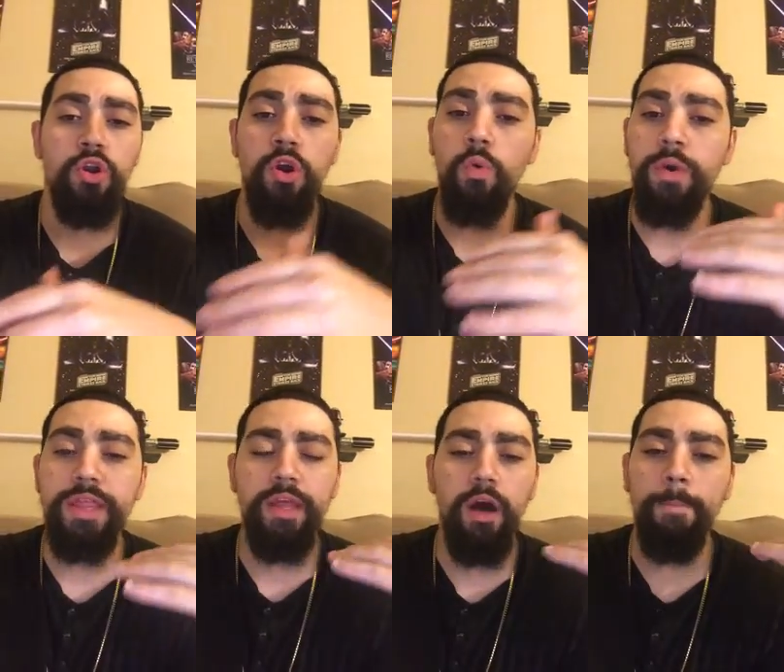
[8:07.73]
go
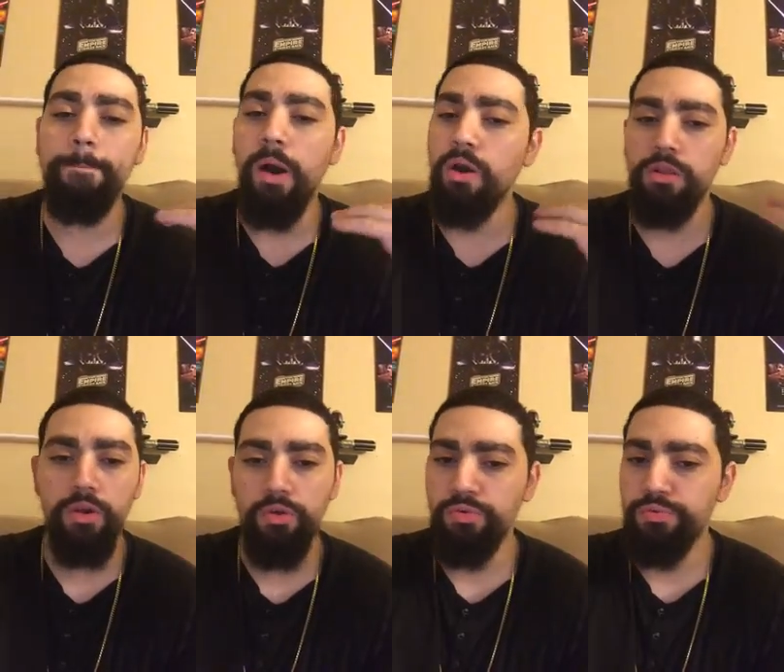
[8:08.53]
with a
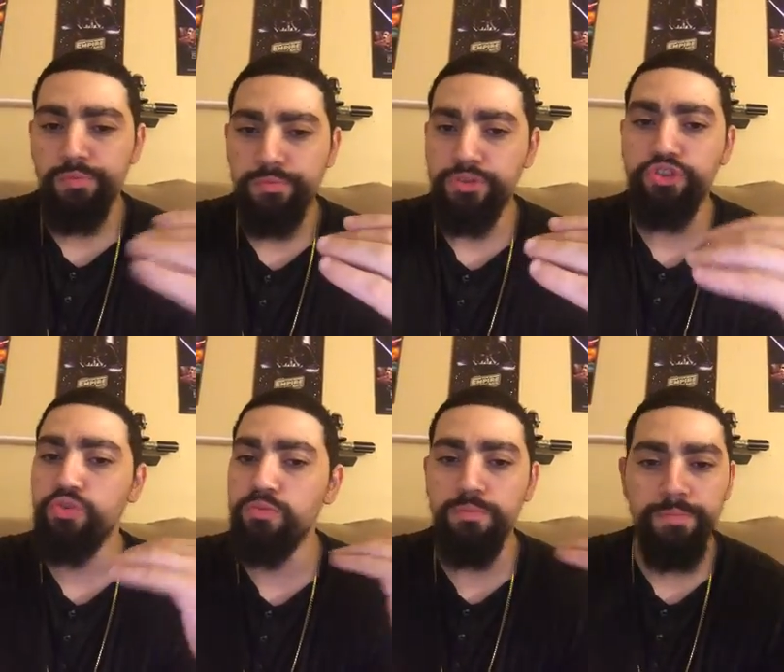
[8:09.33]
Barlow
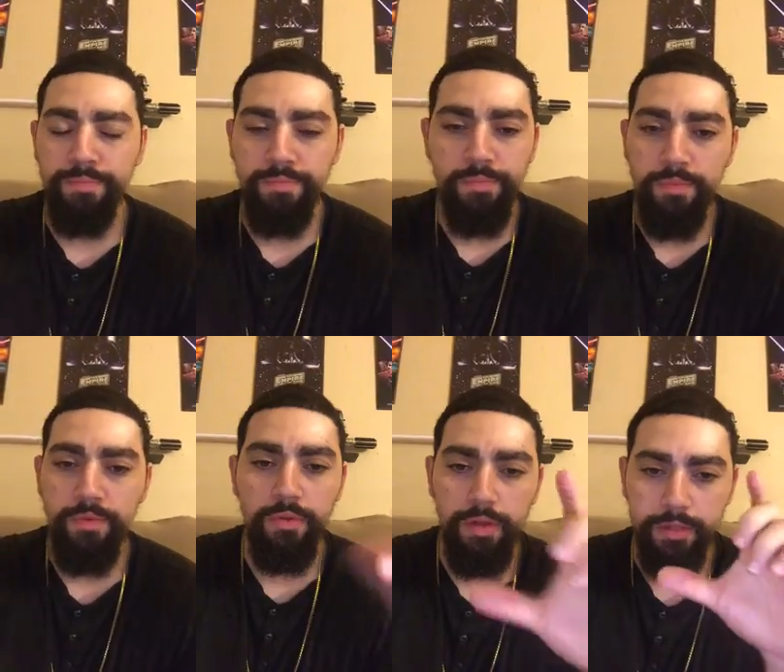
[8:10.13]
zoom.
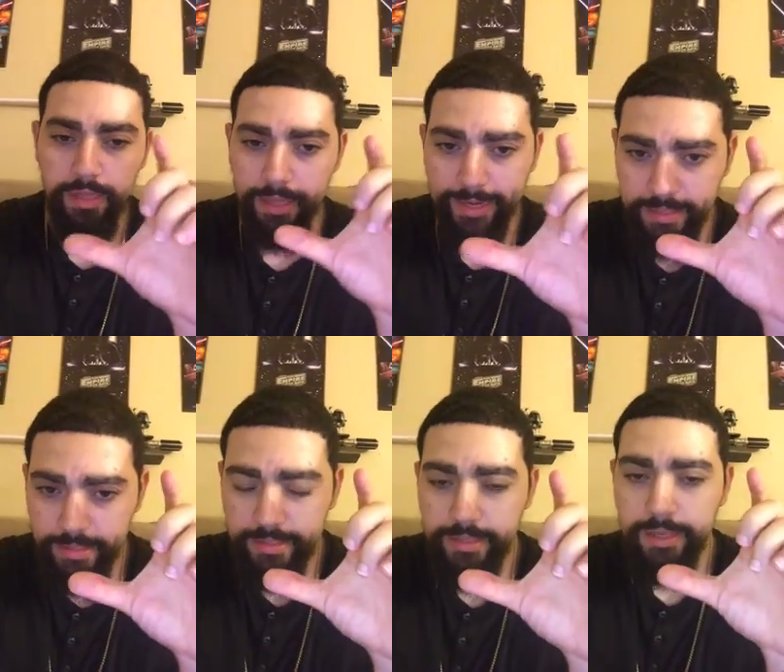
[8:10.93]
The
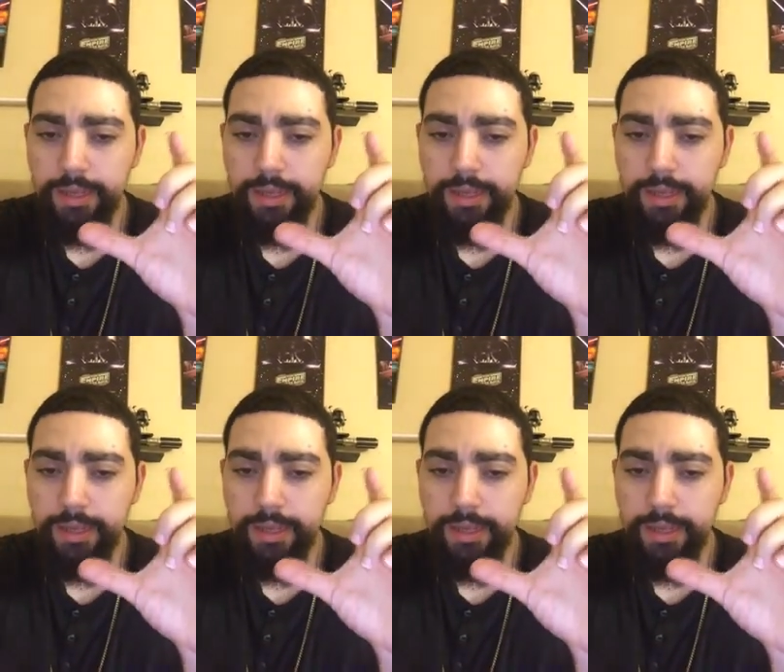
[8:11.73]
lens.